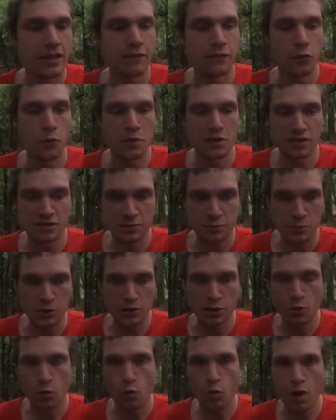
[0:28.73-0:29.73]
For
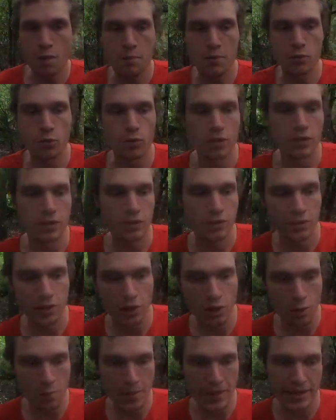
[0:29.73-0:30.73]
Middlesbrough, Watmore got
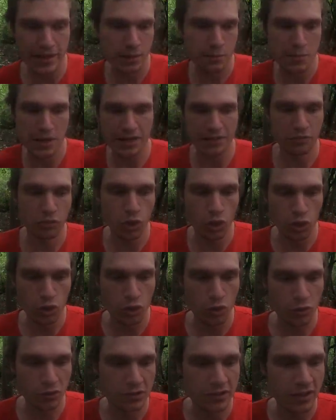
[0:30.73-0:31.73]
a goal back, but no
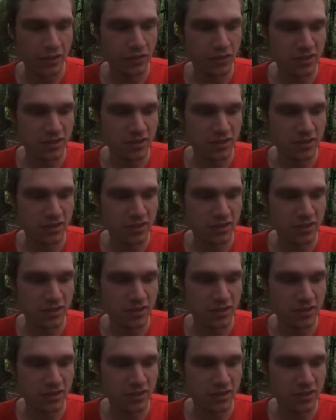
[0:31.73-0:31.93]
good,